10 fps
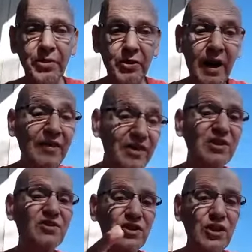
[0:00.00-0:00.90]
They're not
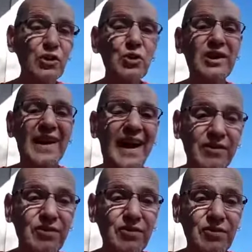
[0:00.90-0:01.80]
these new
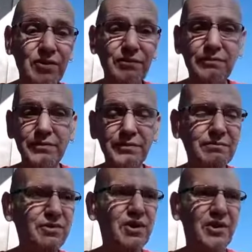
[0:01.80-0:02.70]
classes of
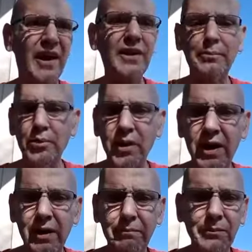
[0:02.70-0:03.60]

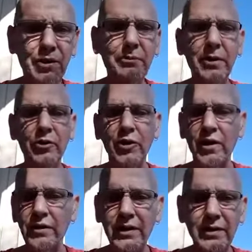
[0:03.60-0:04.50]
citalopram,
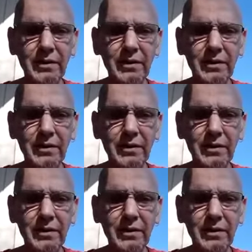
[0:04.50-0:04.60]
Humira,